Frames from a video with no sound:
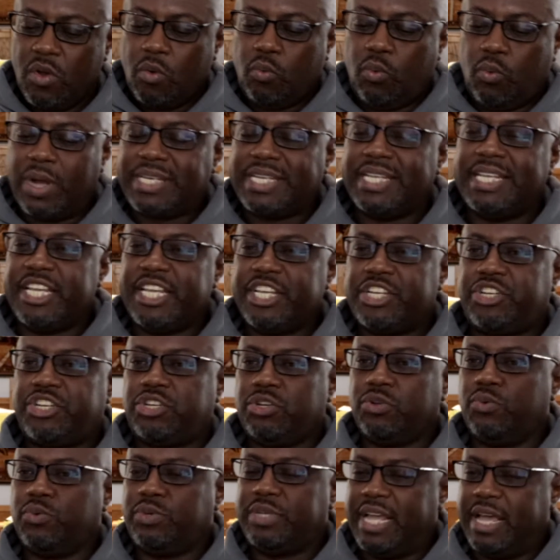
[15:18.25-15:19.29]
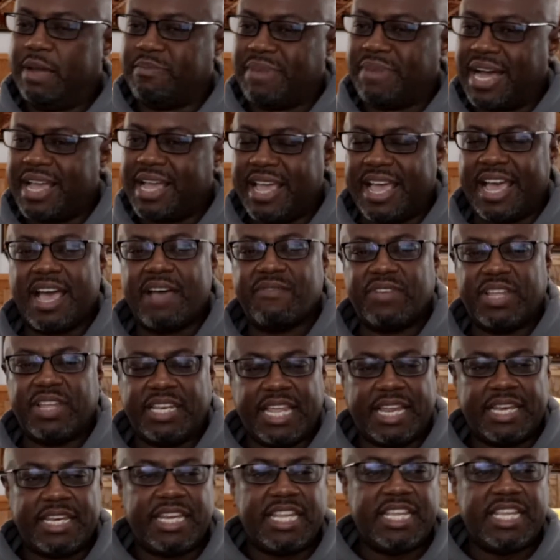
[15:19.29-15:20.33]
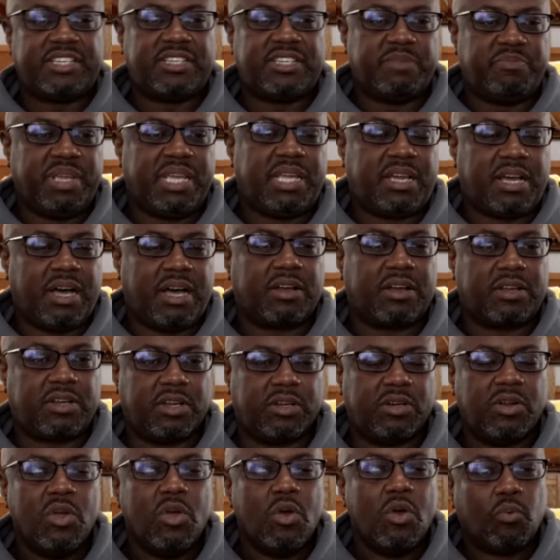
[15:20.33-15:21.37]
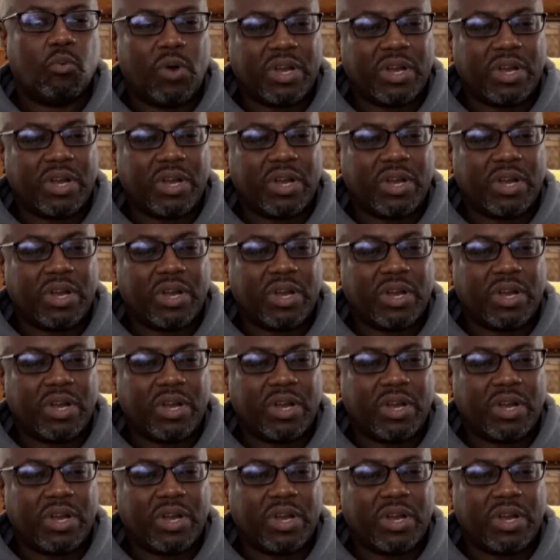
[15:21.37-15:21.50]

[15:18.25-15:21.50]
What issue am I having that needs to be conquered?